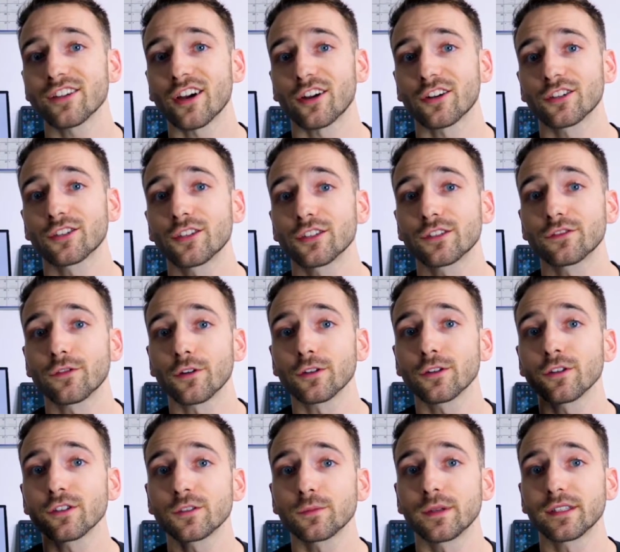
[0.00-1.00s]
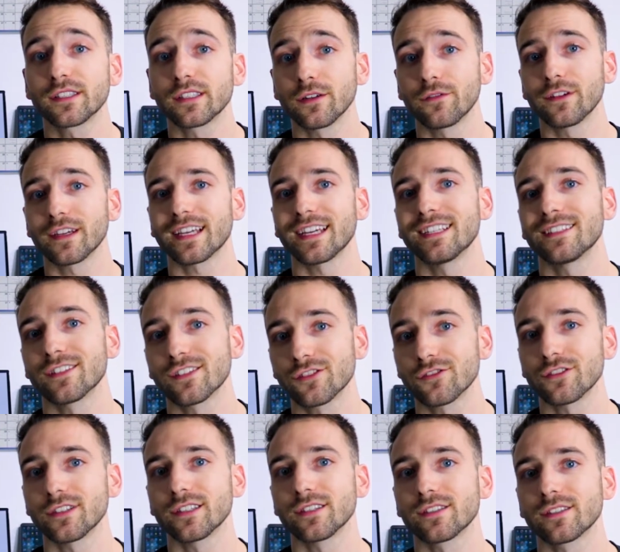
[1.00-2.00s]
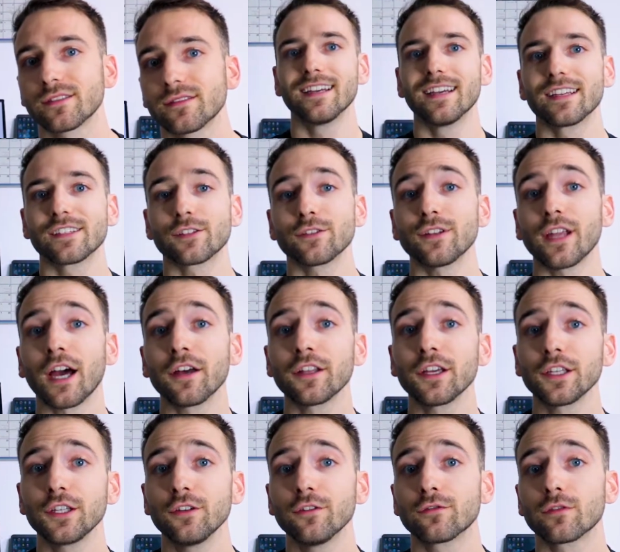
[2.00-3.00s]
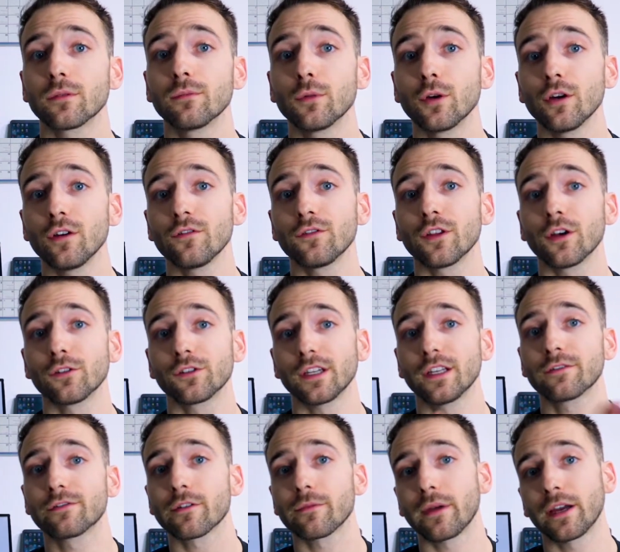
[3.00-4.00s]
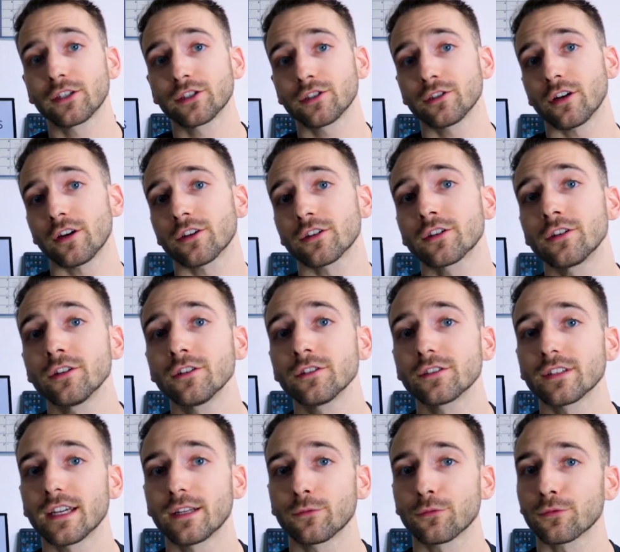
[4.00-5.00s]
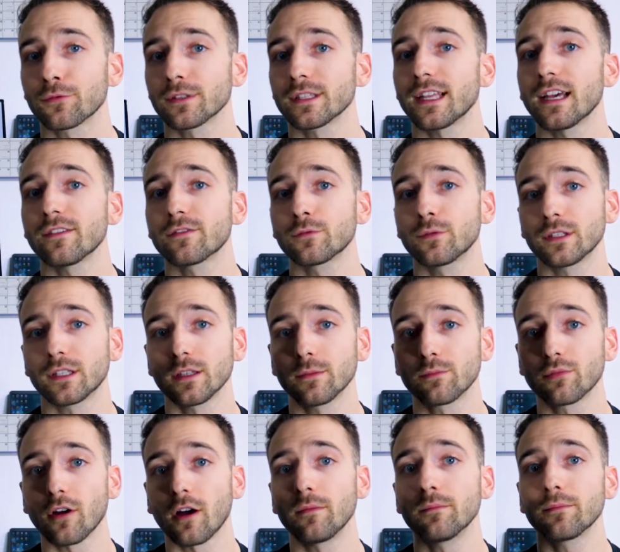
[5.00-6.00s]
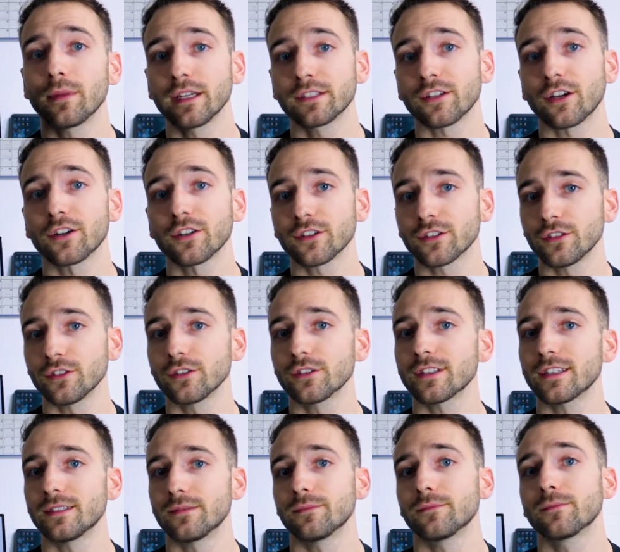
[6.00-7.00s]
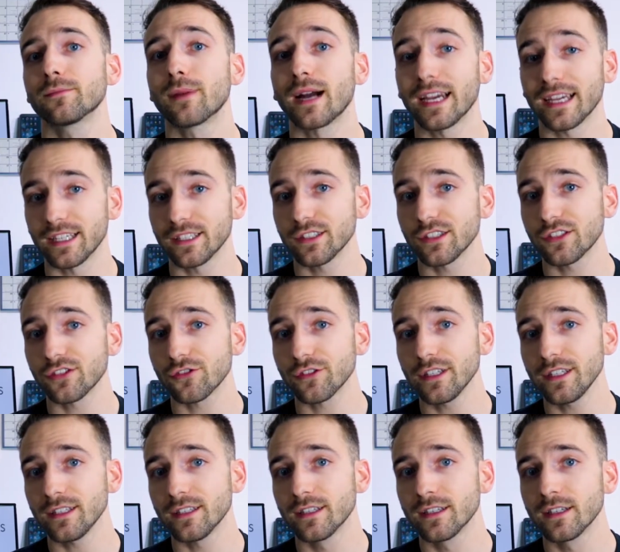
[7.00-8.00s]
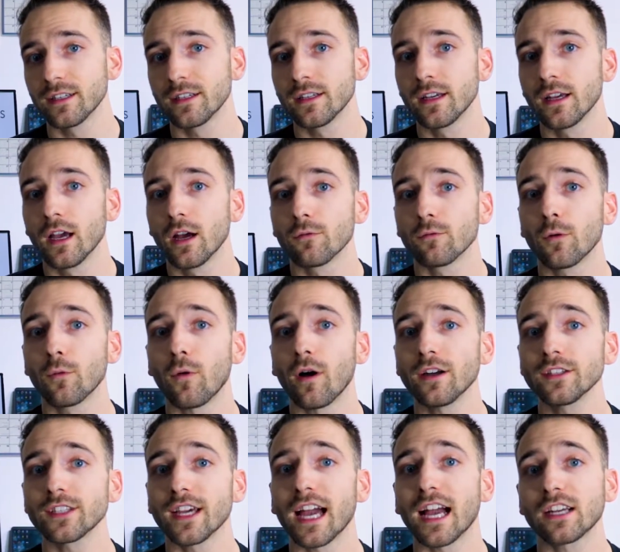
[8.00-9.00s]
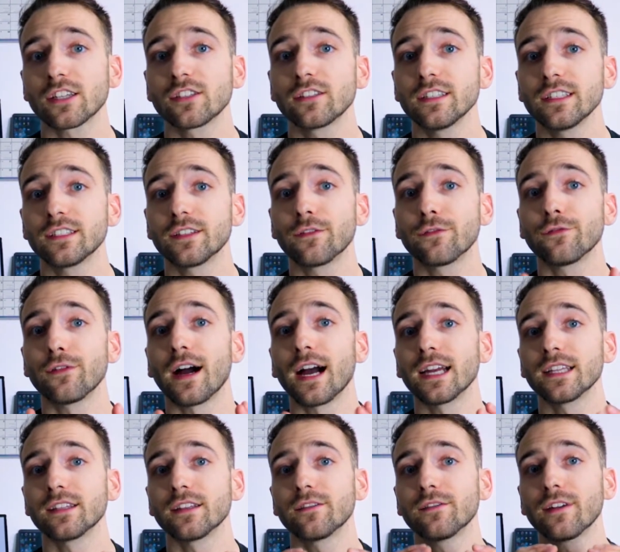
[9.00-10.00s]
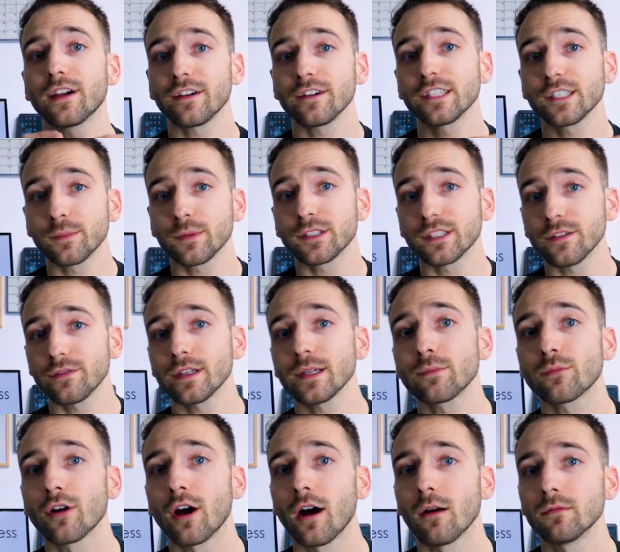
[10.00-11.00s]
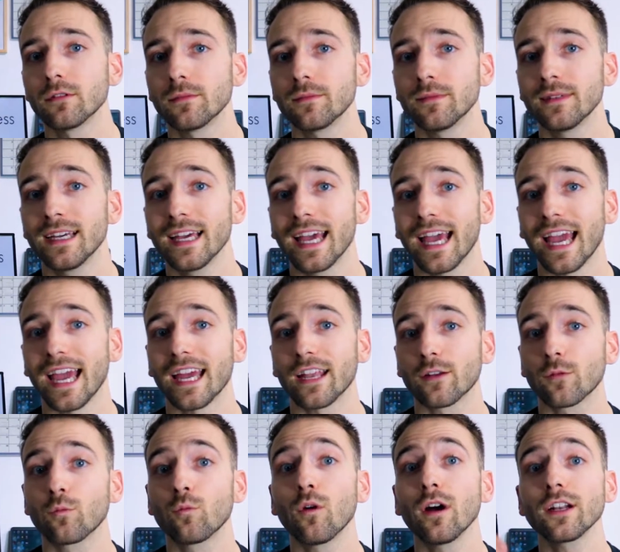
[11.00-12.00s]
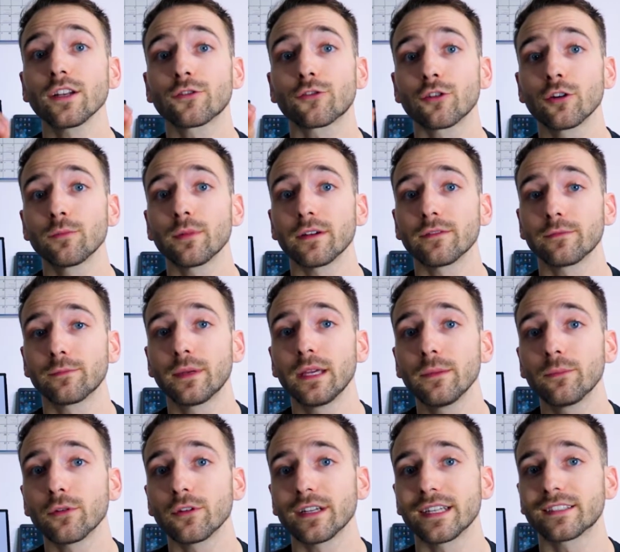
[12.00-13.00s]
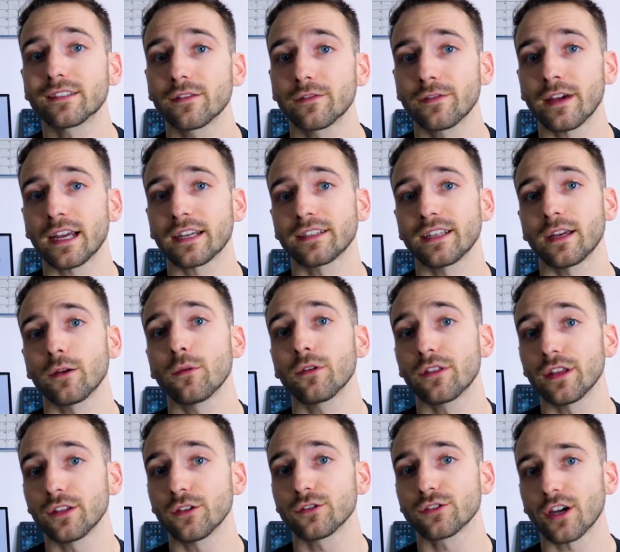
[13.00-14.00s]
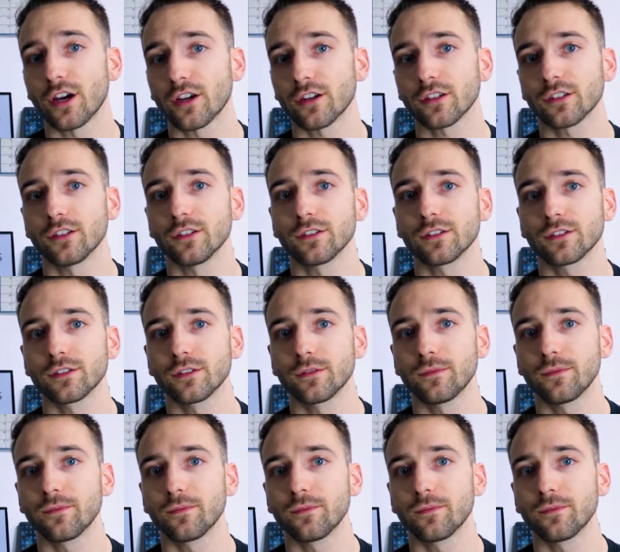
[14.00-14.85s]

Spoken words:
articles for those specific industries. So now that you've removed those informational articles and we're left with the problem-based articles and by industry, we'll want to actually define the very specific problem and what group of people it's affecting within those articles.